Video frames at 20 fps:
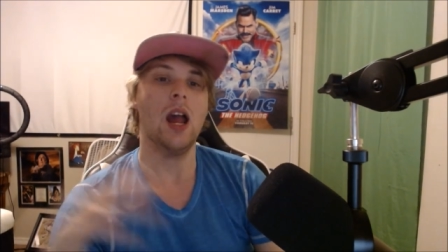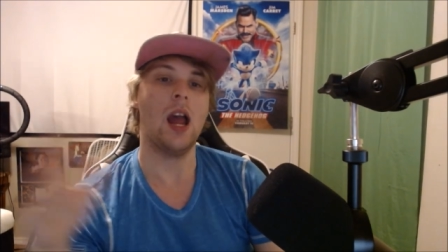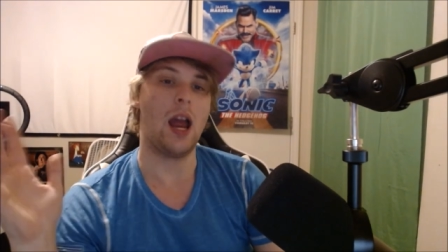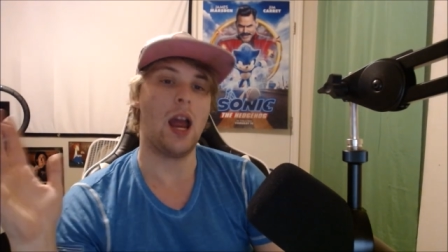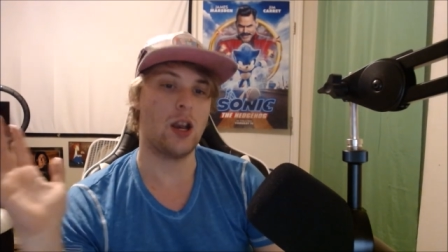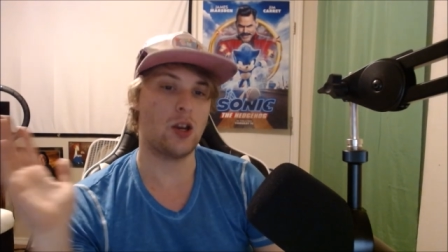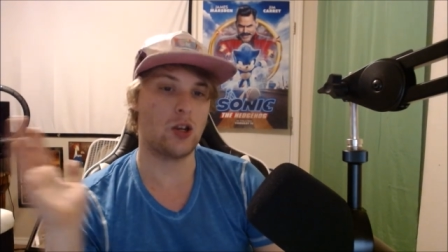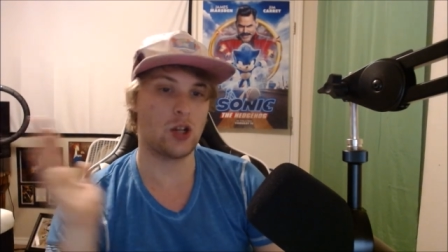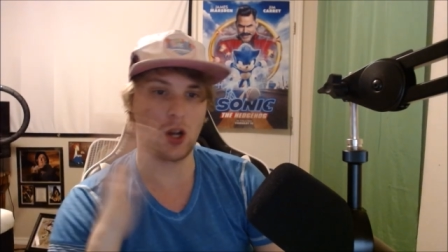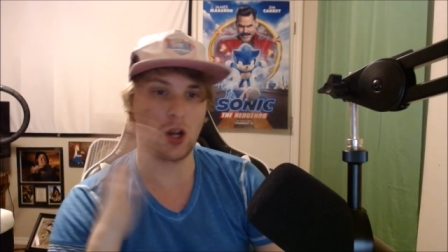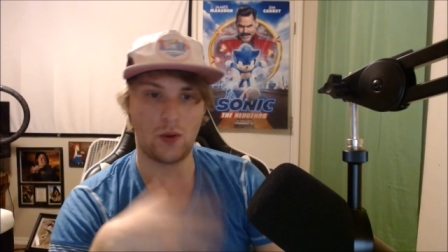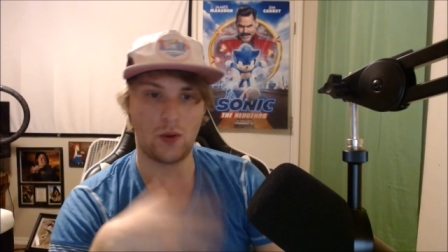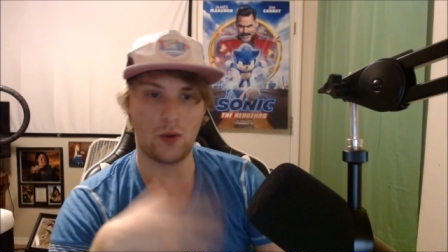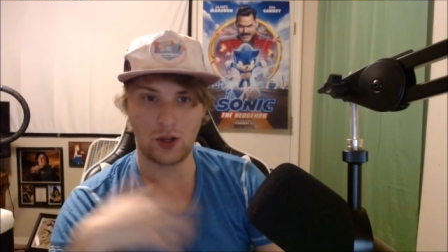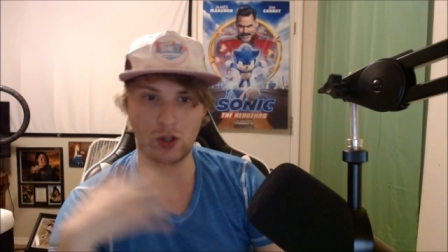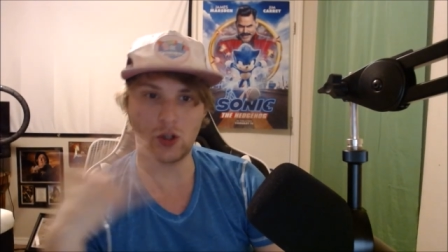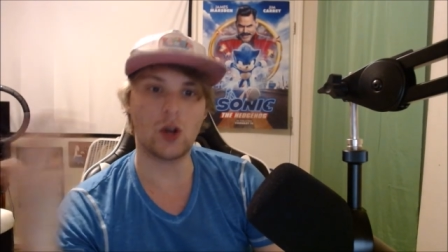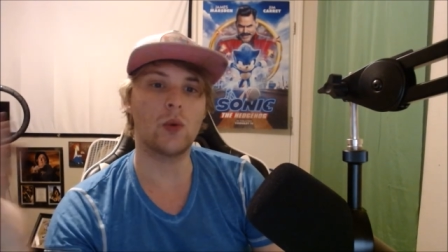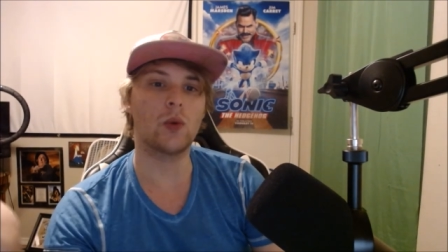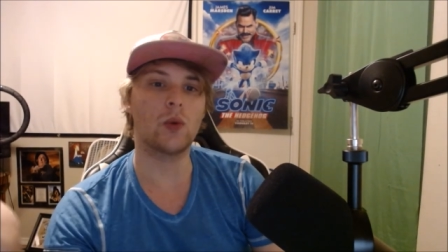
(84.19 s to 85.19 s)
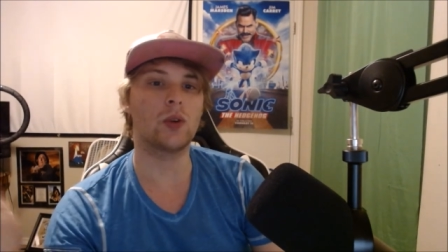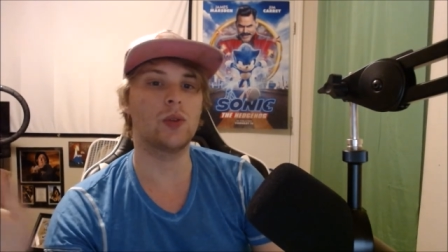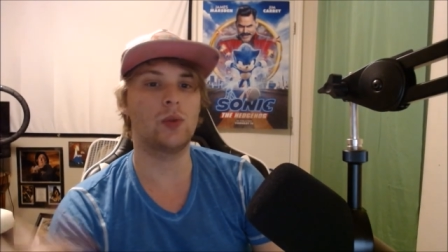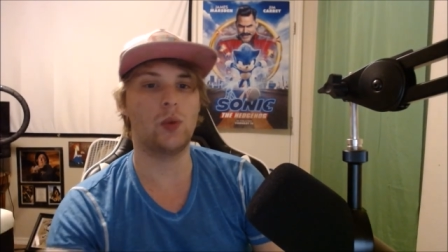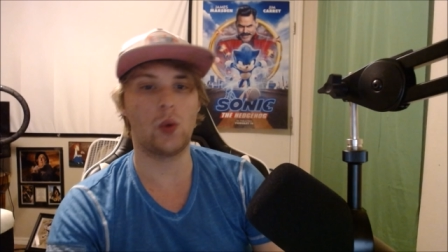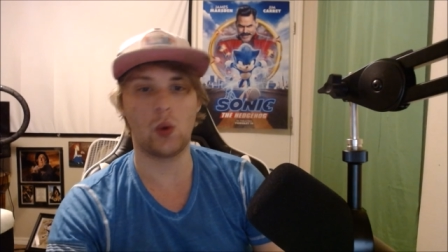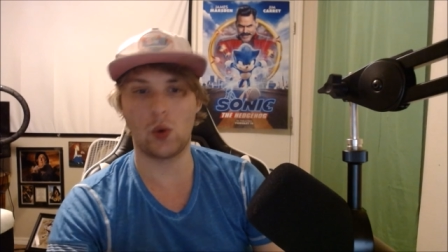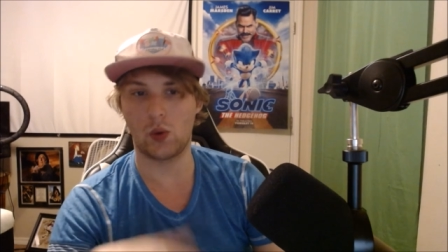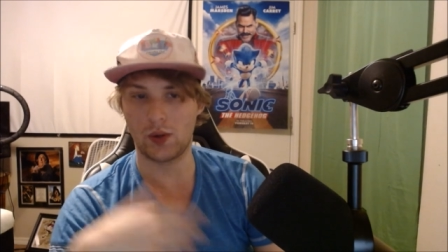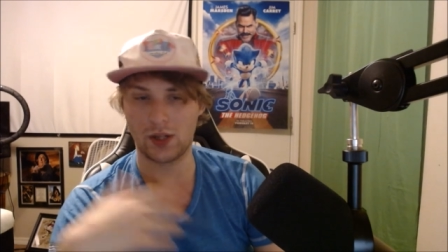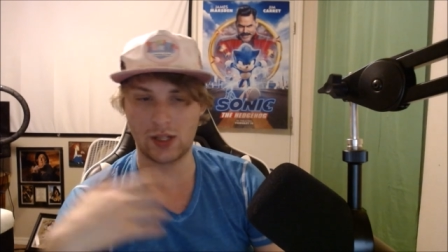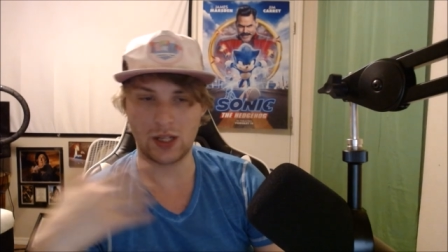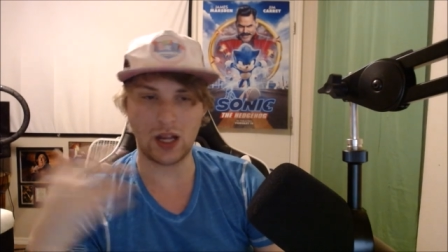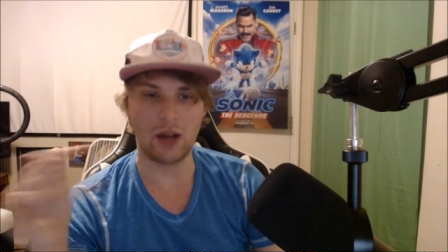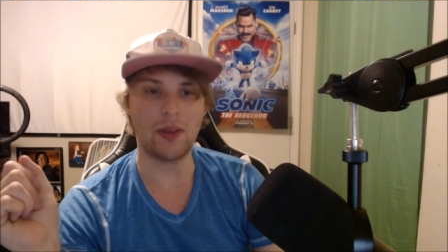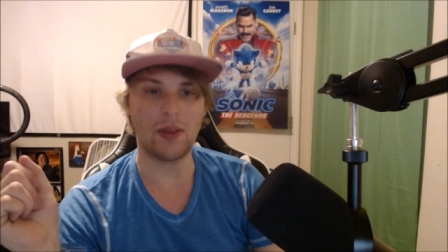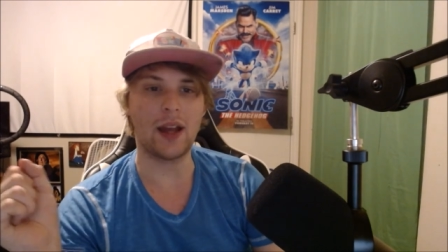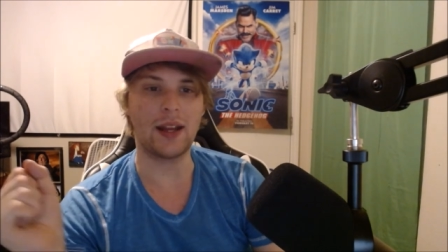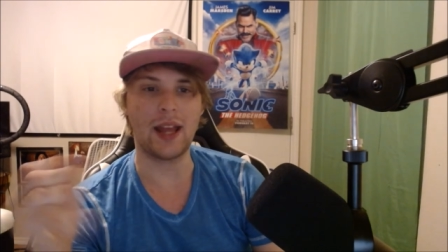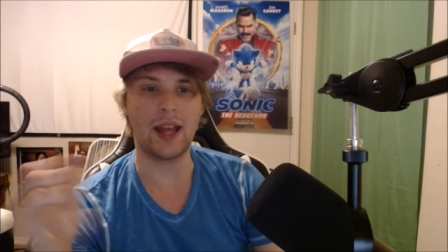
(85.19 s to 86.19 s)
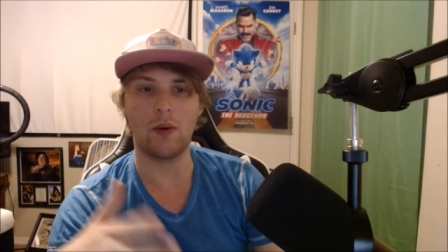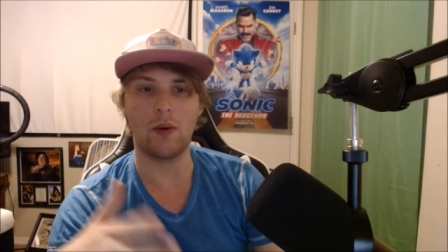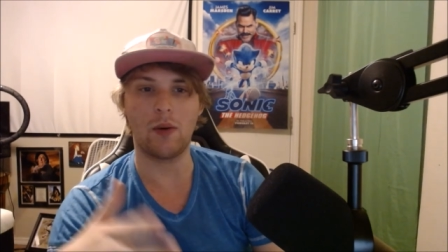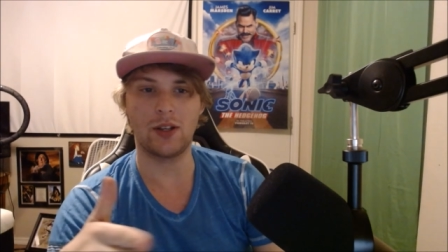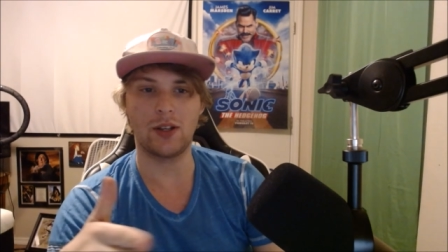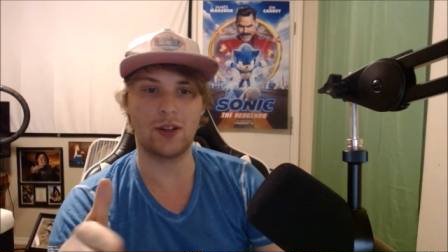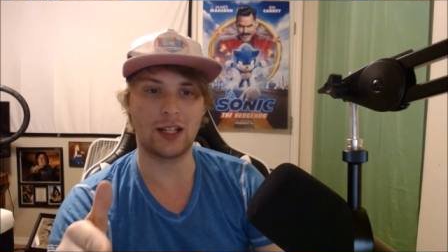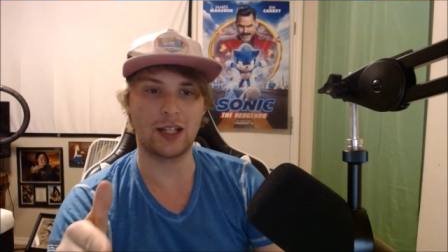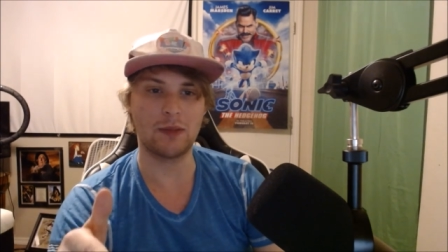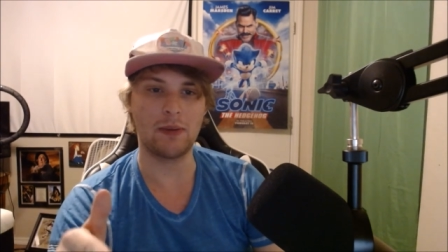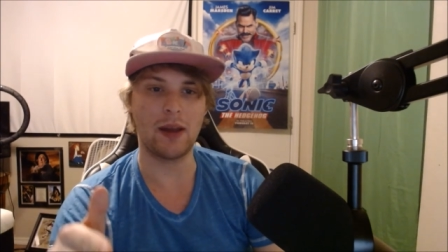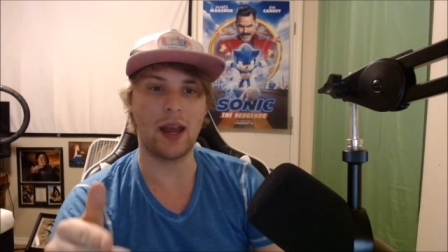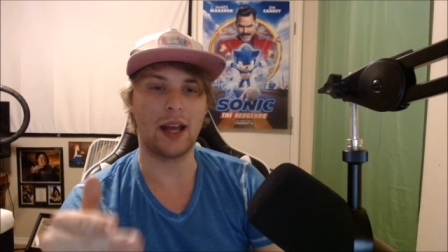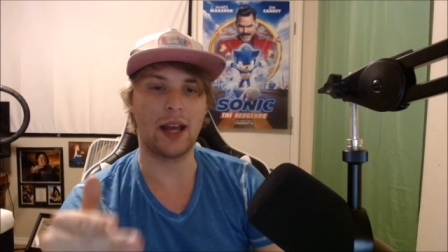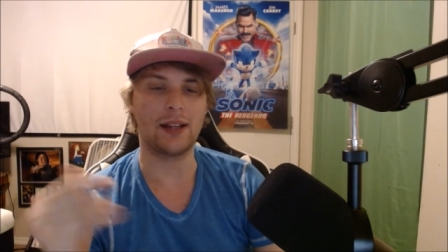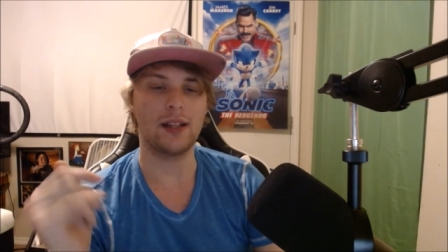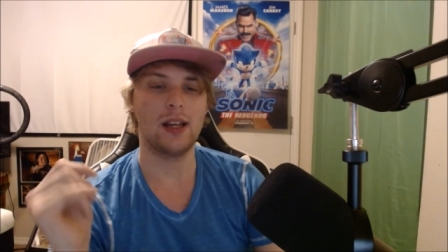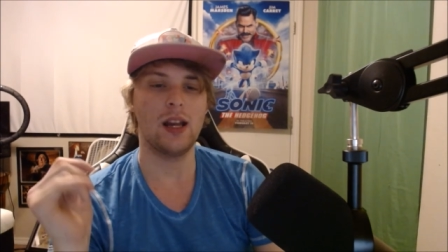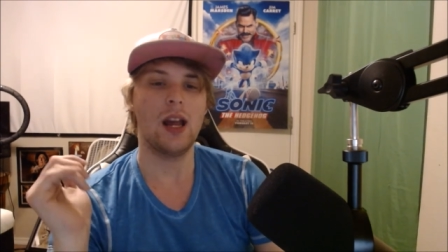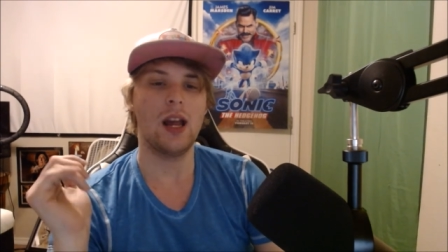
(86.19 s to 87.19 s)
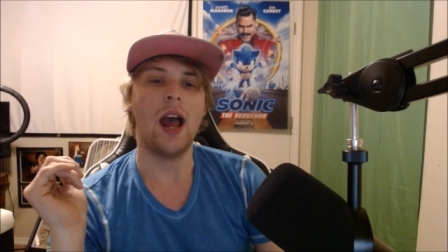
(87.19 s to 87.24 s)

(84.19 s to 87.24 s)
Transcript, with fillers: and show the showroom floor and stuff like that, what to expect.